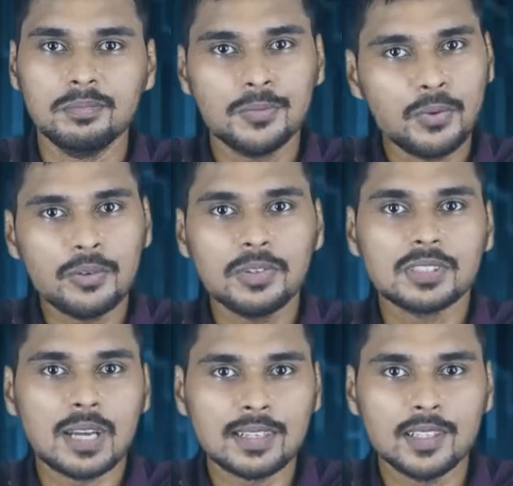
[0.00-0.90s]
Before
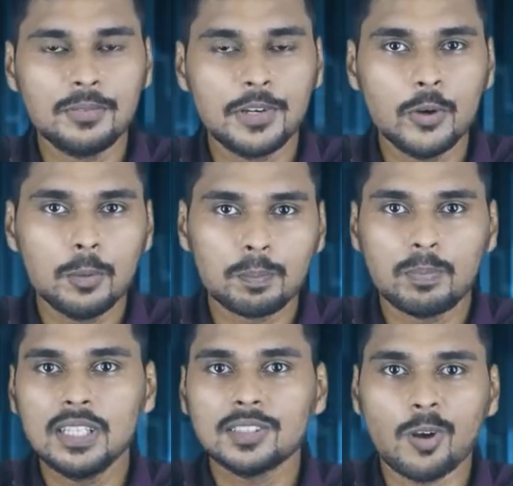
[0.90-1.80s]
we start the video,
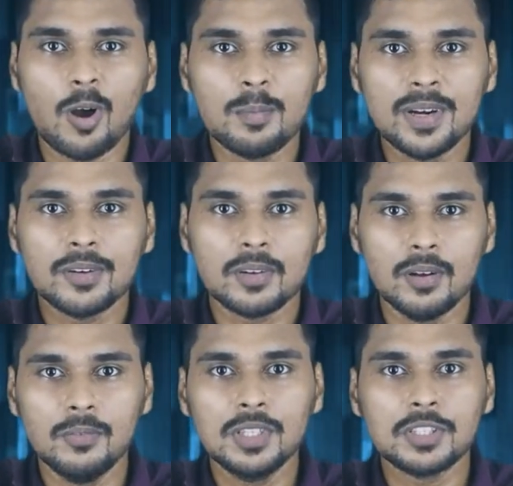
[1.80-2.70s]
please comment
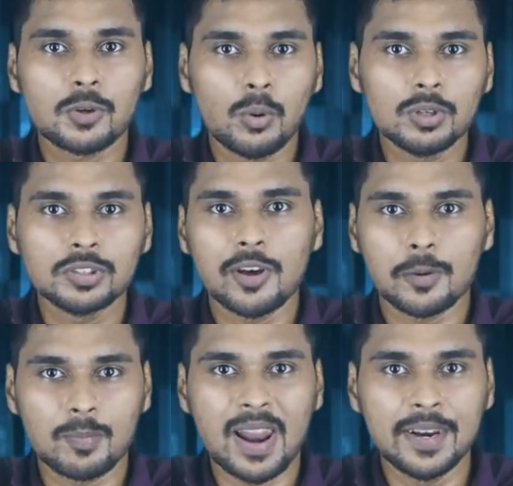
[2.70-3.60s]
which course you
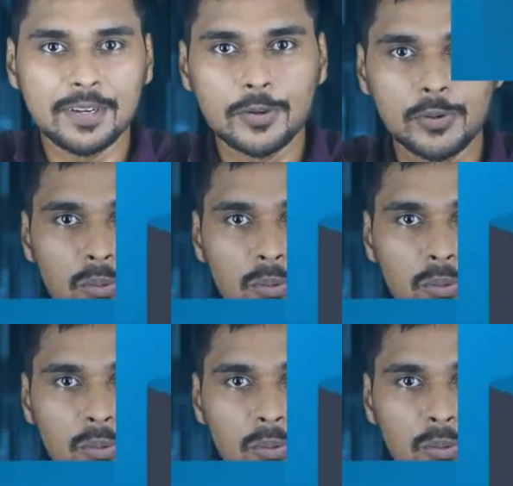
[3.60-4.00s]
are planning to